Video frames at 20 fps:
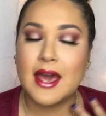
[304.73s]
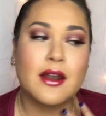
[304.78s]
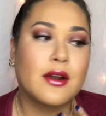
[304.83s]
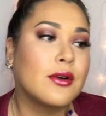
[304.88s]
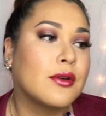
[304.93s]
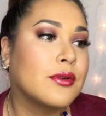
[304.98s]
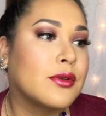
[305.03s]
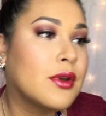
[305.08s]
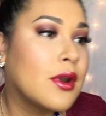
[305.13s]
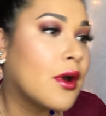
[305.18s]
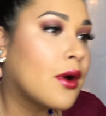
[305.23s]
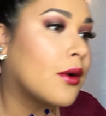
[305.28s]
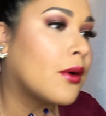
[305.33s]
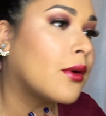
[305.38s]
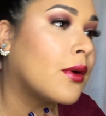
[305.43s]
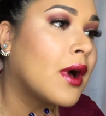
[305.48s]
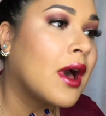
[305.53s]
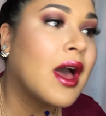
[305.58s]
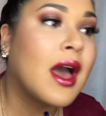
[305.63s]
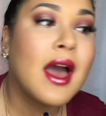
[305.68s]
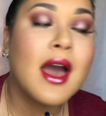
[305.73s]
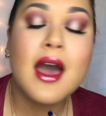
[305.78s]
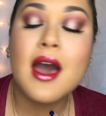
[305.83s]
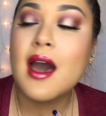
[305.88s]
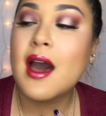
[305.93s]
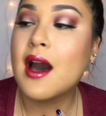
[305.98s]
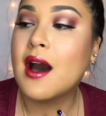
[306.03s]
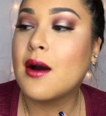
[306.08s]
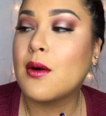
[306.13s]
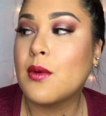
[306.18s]
I don't know
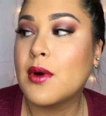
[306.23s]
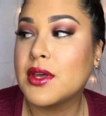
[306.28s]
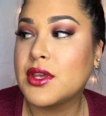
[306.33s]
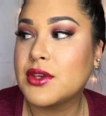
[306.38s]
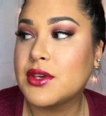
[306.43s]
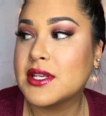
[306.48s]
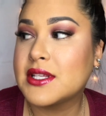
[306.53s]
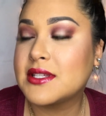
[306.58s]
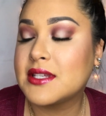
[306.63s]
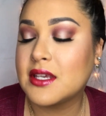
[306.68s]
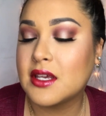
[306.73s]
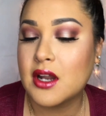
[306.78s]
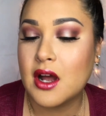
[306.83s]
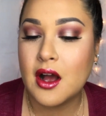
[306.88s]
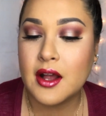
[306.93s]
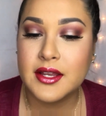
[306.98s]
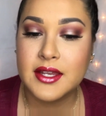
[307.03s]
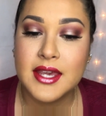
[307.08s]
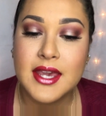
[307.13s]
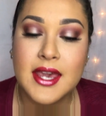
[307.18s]
how well you can see it on